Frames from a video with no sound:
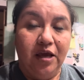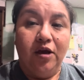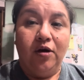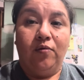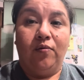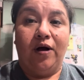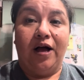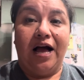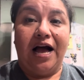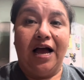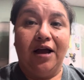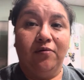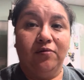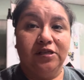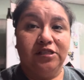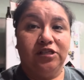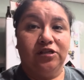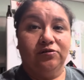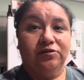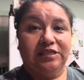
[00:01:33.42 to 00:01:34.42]
Well, I
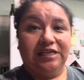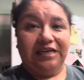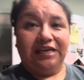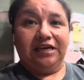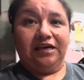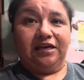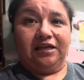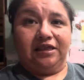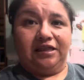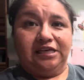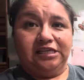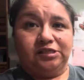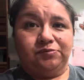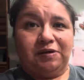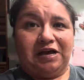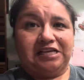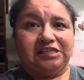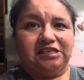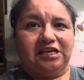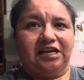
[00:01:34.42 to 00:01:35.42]
was using this
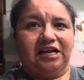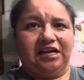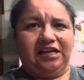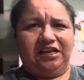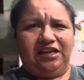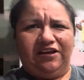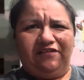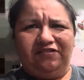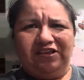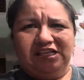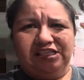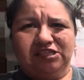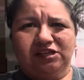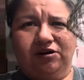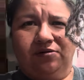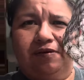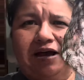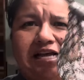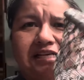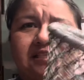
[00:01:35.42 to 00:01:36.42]
basket. I love this
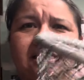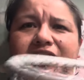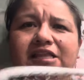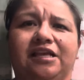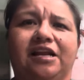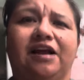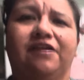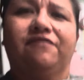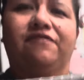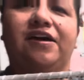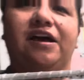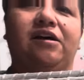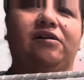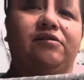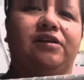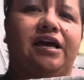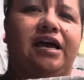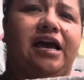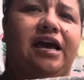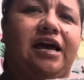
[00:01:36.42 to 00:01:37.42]
little basket that I
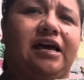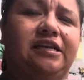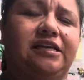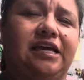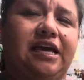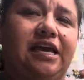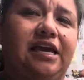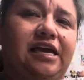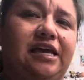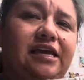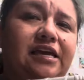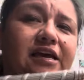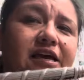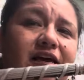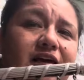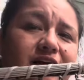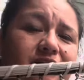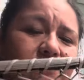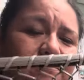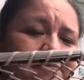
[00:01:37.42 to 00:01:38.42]
found at a
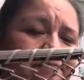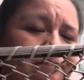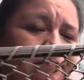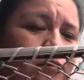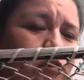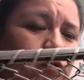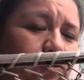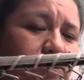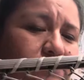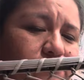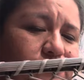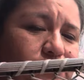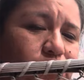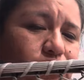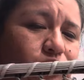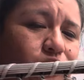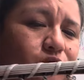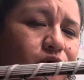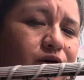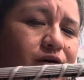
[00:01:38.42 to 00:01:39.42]
thrift
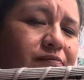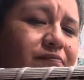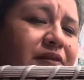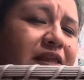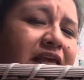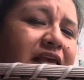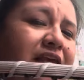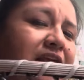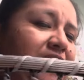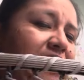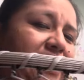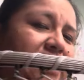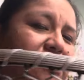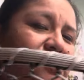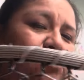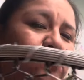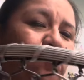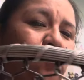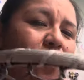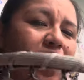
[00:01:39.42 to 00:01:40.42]
store.
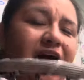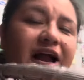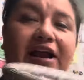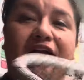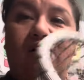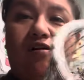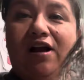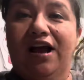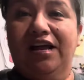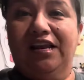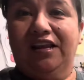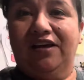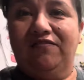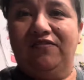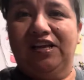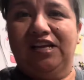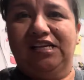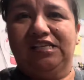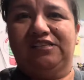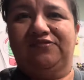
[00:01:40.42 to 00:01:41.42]
It's wire. I love
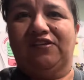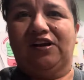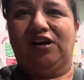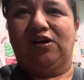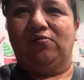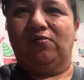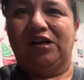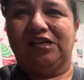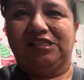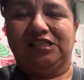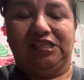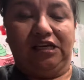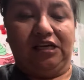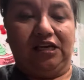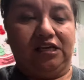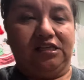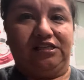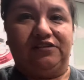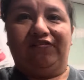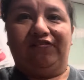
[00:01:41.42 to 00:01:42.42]
it. It's very rustic.
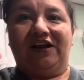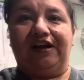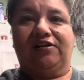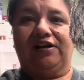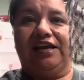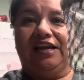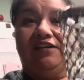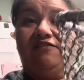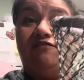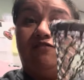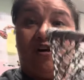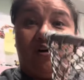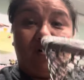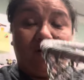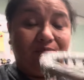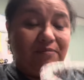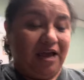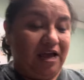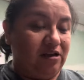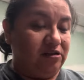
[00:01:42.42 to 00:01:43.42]
It's very
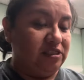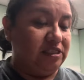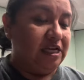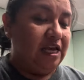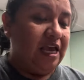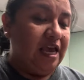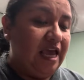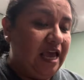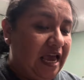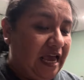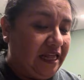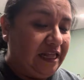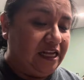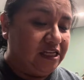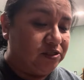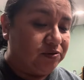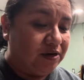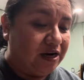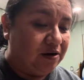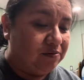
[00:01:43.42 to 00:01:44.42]
farmhouse. And
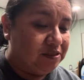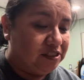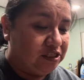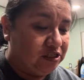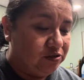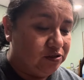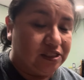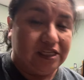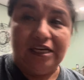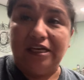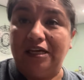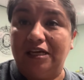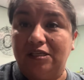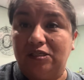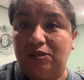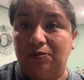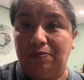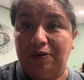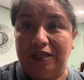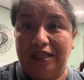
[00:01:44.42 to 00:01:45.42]
that's what I was using
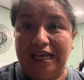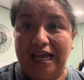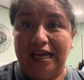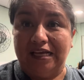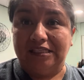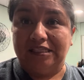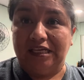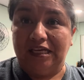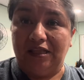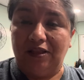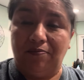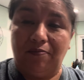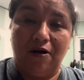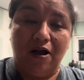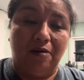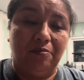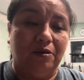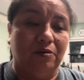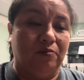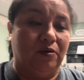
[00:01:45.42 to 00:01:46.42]
to put the eggs in. The
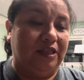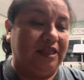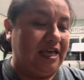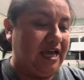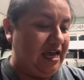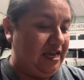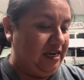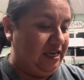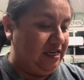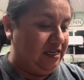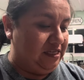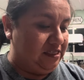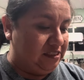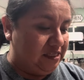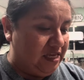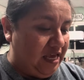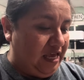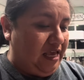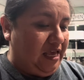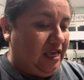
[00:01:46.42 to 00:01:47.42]
problem with that is
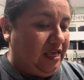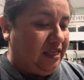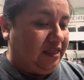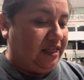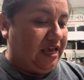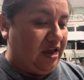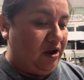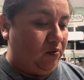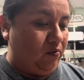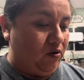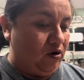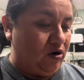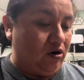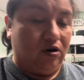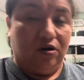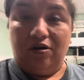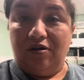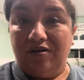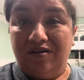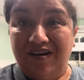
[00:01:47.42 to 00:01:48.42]
they
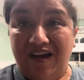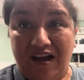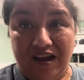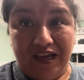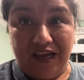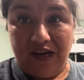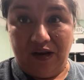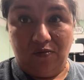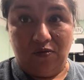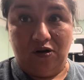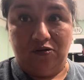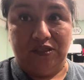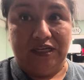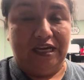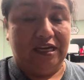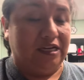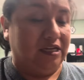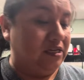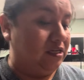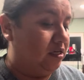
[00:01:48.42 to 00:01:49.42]
were not getting
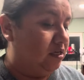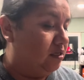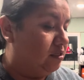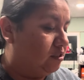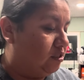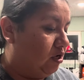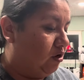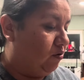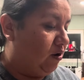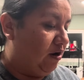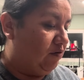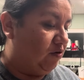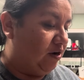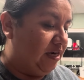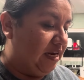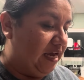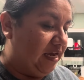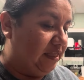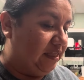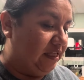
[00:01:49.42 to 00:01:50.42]
rotated. So every
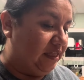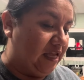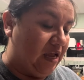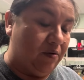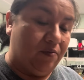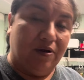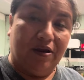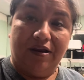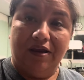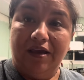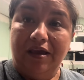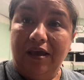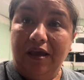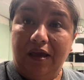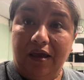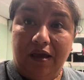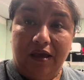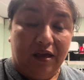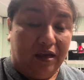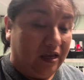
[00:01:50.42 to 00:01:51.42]
day that they would,
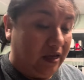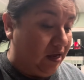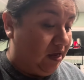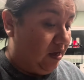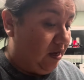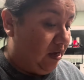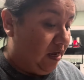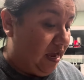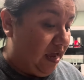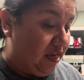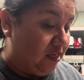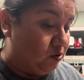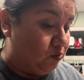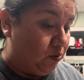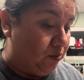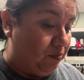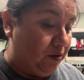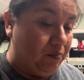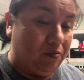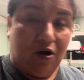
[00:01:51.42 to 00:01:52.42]
eggs
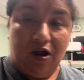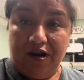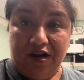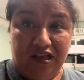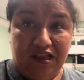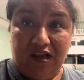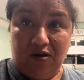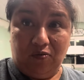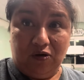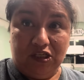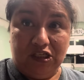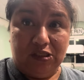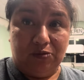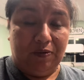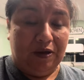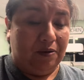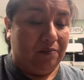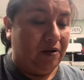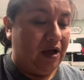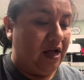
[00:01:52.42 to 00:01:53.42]
would be brought in, they were just
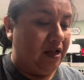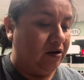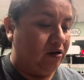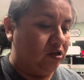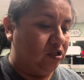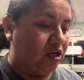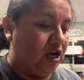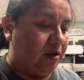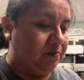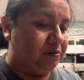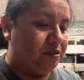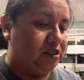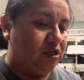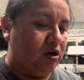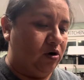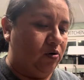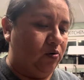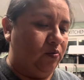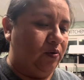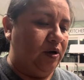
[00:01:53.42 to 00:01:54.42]
being piled on top.
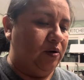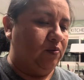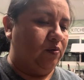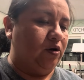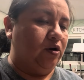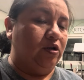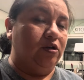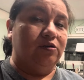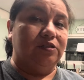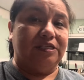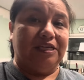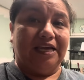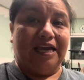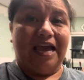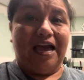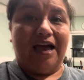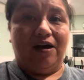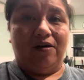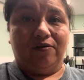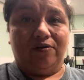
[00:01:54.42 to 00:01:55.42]
So we were losing
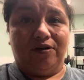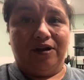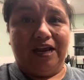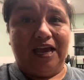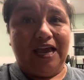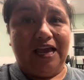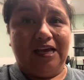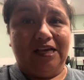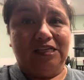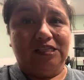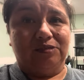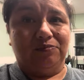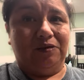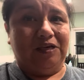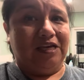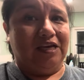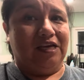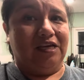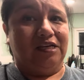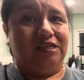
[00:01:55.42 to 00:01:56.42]
out on eggs
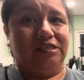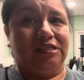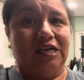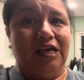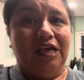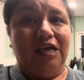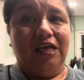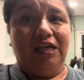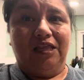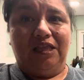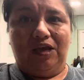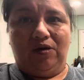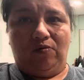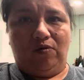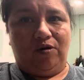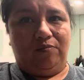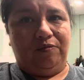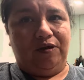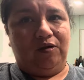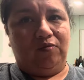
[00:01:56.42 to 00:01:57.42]
because they
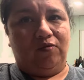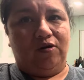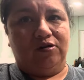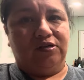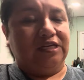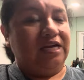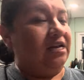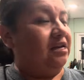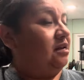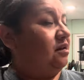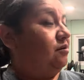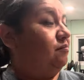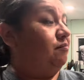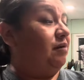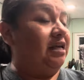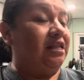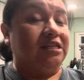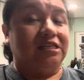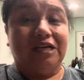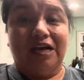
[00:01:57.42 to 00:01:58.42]
weren't being rotated. And
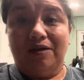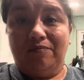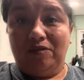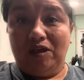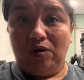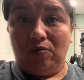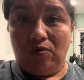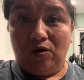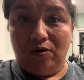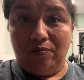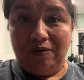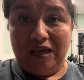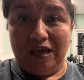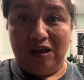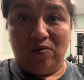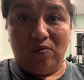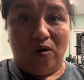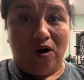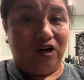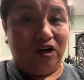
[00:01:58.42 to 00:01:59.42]
by the time they were
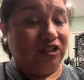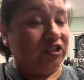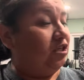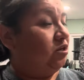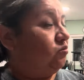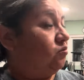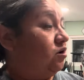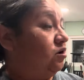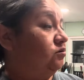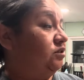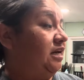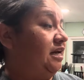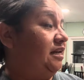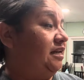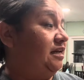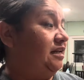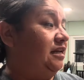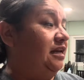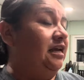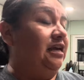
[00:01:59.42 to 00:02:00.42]
being washed and
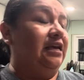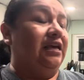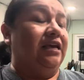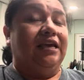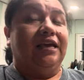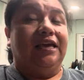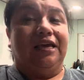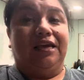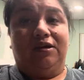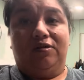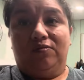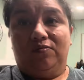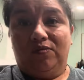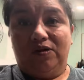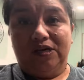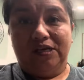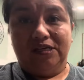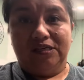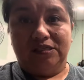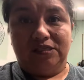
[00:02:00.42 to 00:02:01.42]
rotated, it
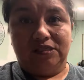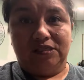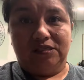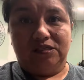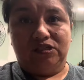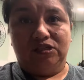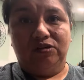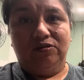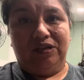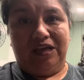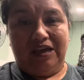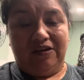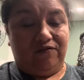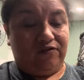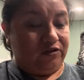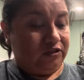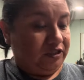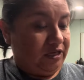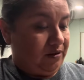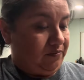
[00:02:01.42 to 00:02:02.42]
was too late
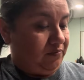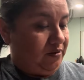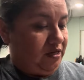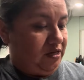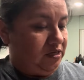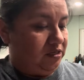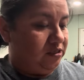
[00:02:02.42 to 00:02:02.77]
for some.